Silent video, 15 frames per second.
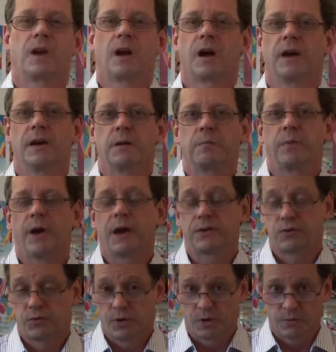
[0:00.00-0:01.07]
Hi, I'm
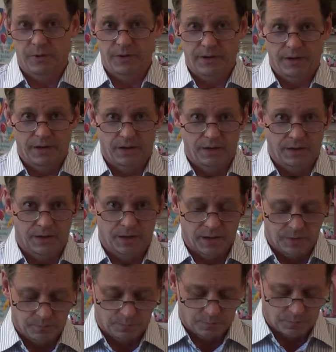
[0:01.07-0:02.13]
Pat Treadway, and
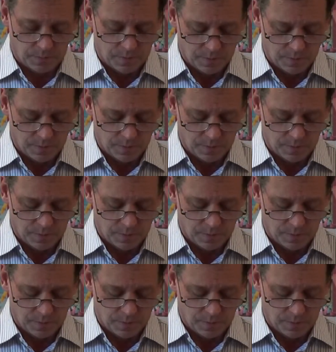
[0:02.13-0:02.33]
I'm